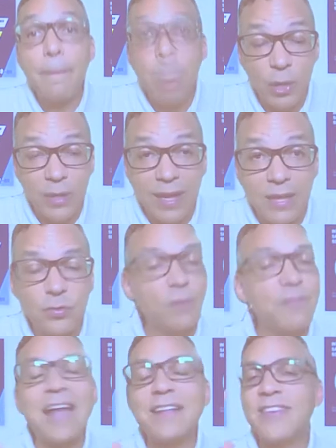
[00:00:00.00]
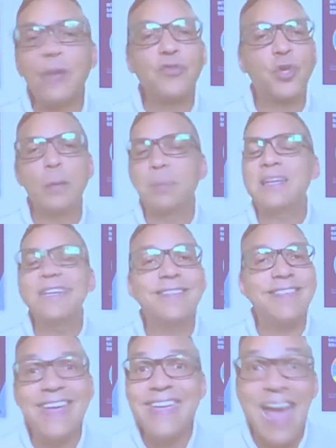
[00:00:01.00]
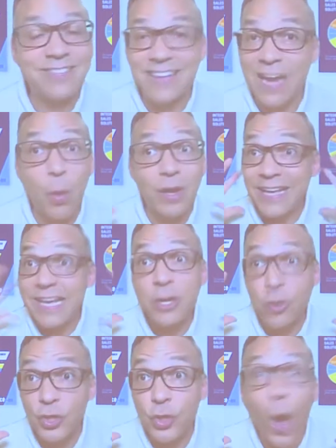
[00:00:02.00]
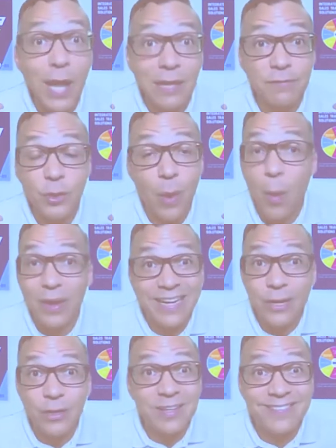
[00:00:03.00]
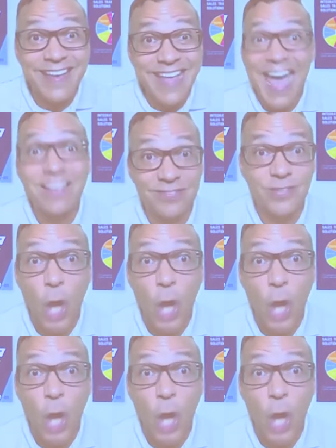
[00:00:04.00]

booking. So if that sounds good, please say yes. And I want to hear you, all of you. I want to hear you say yes.